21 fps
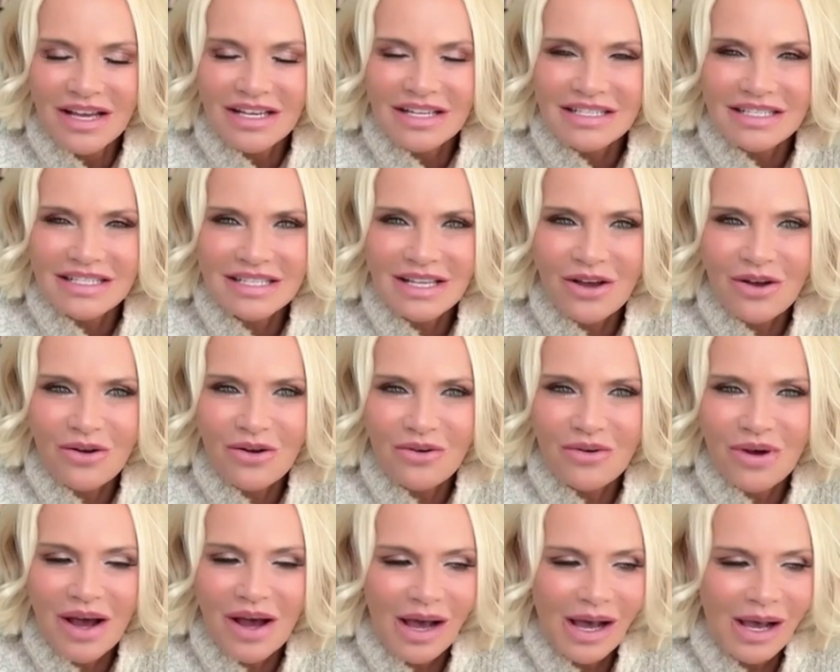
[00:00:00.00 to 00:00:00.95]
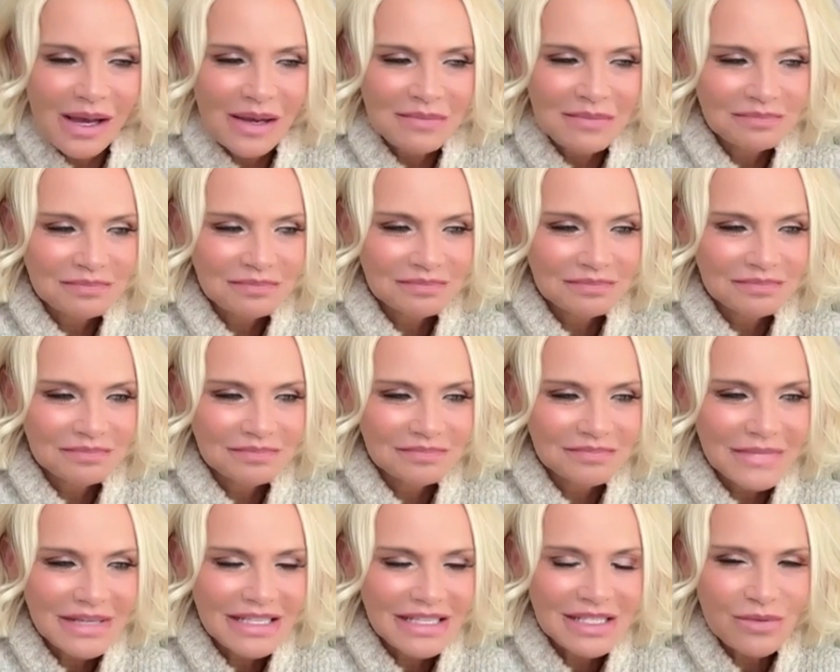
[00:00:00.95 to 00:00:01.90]
So um,
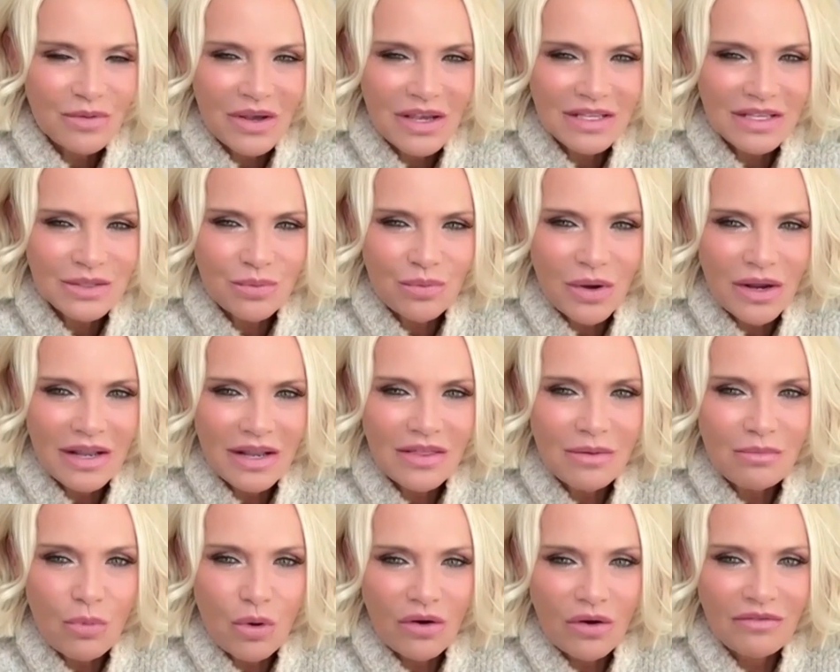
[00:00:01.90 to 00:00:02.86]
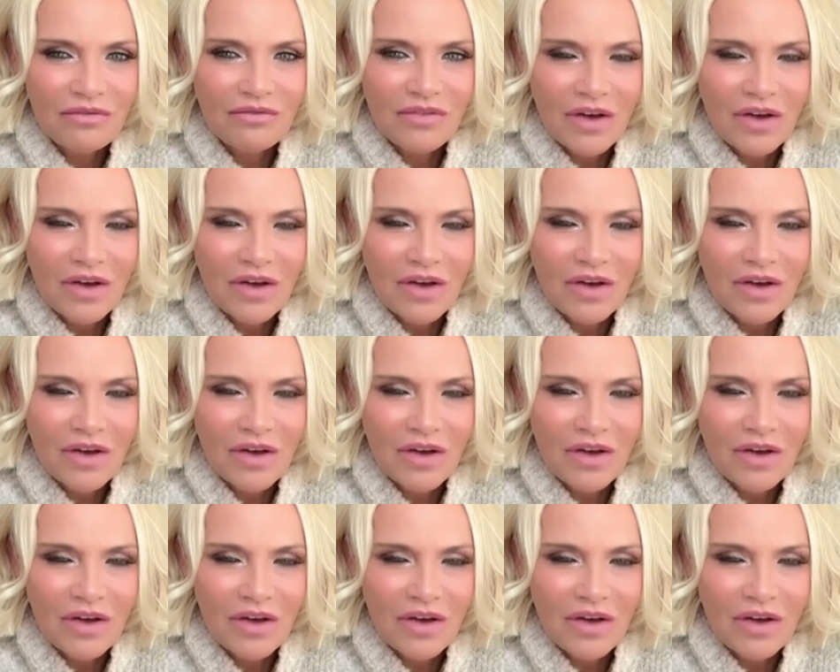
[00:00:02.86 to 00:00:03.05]
it's it's one of the more